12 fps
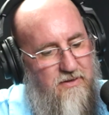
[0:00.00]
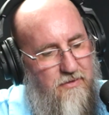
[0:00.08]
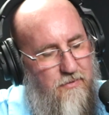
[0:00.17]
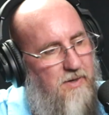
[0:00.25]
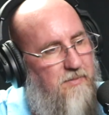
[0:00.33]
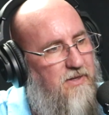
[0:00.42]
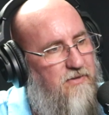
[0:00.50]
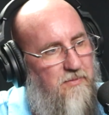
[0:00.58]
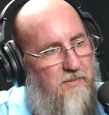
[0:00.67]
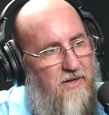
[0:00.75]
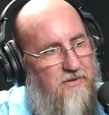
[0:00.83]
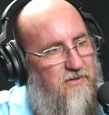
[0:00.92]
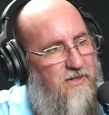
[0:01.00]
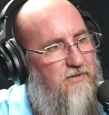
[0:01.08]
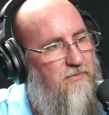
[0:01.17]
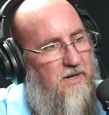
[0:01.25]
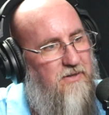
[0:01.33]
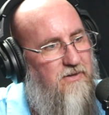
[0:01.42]
3 months from now,
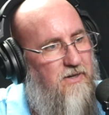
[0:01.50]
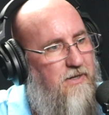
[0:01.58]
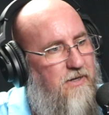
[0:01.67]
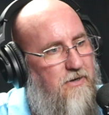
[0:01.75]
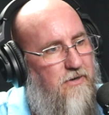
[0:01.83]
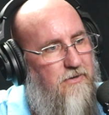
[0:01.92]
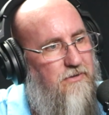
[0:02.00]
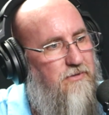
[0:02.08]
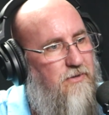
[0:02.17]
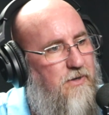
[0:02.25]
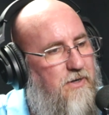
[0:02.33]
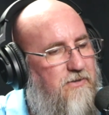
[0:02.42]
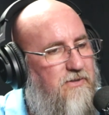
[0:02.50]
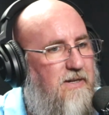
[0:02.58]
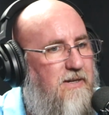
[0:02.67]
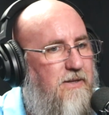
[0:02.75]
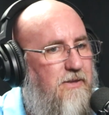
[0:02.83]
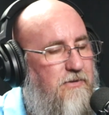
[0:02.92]
6 months, a year, or 2 years?
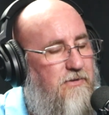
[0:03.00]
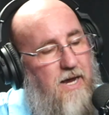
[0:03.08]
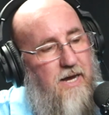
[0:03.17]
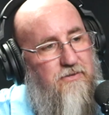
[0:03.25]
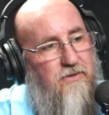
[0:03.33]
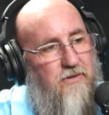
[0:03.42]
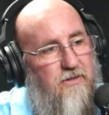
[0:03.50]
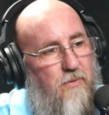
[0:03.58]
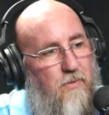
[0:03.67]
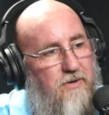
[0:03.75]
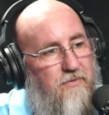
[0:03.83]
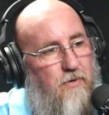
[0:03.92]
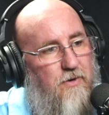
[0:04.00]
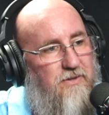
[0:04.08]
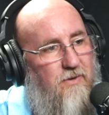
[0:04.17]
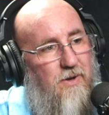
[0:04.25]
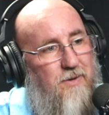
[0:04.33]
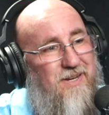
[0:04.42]
There's guys currently working for
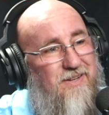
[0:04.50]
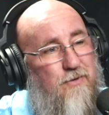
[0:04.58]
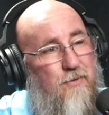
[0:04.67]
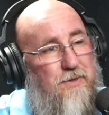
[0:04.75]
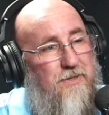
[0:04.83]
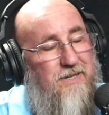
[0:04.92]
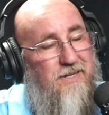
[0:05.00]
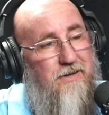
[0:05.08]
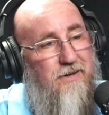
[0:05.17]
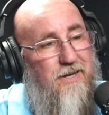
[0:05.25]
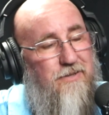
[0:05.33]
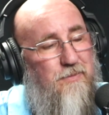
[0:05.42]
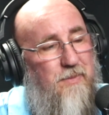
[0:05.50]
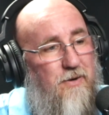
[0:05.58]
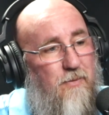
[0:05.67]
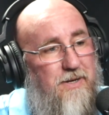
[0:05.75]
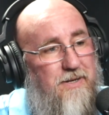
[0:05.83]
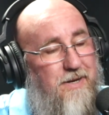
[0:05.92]
us that want to be a superintendent or an
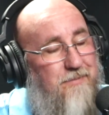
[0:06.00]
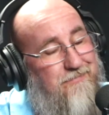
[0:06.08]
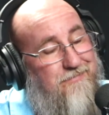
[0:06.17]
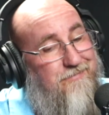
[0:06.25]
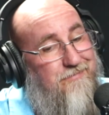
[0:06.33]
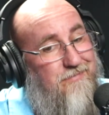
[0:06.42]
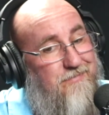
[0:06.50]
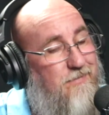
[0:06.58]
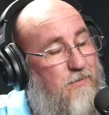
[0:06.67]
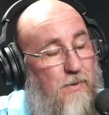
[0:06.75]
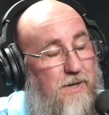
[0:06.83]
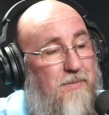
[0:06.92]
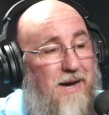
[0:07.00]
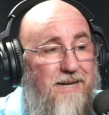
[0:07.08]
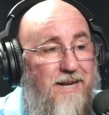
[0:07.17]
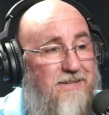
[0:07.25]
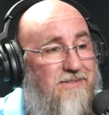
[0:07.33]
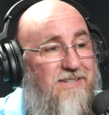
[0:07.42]
estimator one day. We
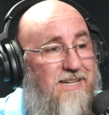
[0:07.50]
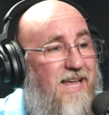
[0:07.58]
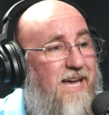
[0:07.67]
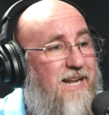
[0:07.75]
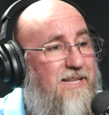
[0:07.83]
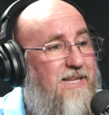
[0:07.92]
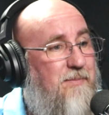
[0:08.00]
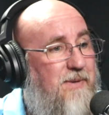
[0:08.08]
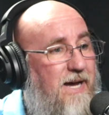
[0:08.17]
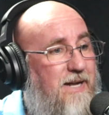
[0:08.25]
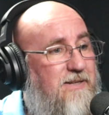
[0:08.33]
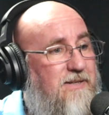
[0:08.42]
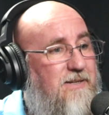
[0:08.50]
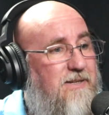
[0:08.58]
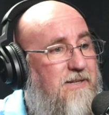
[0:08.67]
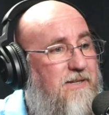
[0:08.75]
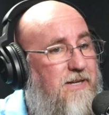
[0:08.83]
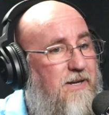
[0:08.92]
might not see that in them yet.
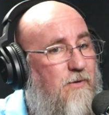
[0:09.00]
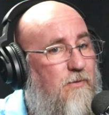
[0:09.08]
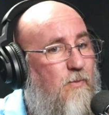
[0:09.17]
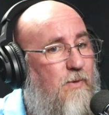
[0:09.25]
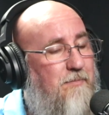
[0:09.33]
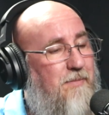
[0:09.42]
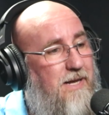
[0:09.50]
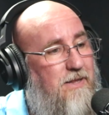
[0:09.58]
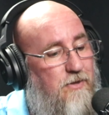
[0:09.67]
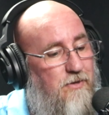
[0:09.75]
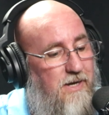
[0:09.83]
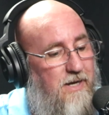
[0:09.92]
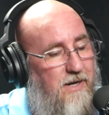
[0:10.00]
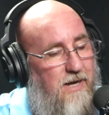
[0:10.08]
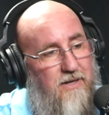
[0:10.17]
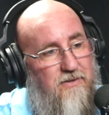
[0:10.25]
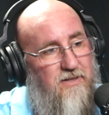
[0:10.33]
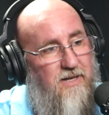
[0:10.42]
You know, we might look at a
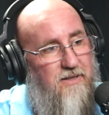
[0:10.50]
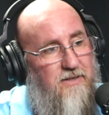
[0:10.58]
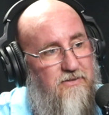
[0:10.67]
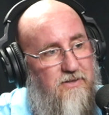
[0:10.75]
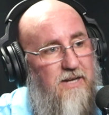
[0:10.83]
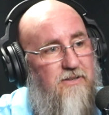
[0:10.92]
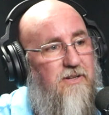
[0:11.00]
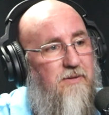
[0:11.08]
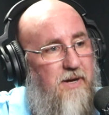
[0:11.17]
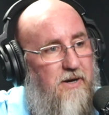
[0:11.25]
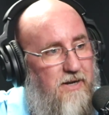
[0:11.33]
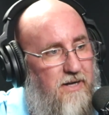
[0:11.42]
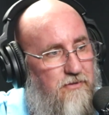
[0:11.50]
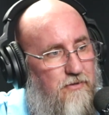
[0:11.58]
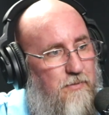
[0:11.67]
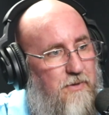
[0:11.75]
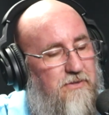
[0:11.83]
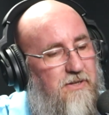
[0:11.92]
guy and say, this guy's going to be our next
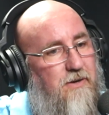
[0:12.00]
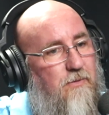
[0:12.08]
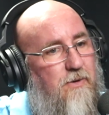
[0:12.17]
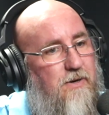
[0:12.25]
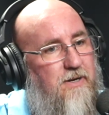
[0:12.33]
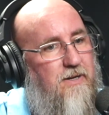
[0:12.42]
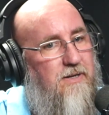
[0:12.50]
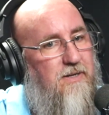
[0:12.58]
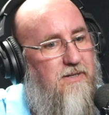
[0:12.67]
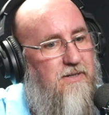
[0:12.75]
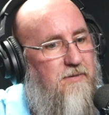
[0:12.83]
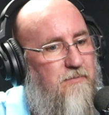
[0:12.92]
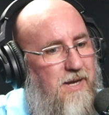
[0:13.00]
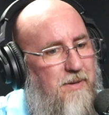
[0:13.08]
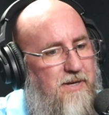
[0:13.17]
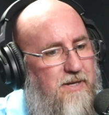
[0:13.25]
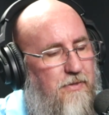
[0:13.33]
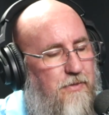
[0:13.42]
superintendent. We're going to
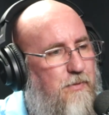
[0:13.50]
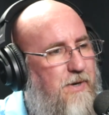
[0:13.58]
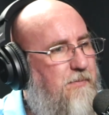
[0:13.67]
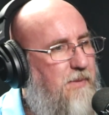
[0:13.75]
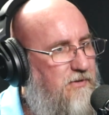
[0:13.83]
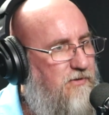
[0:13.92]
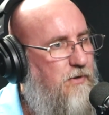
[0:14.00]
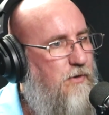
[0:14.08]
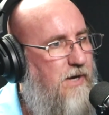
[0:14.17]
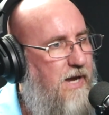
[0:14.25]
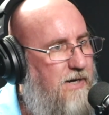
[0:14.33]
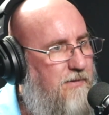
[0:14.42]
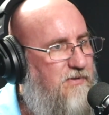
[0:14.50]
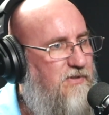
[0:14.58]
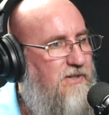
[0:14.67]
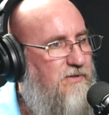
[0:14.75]
maybe in 3 months look at him, 6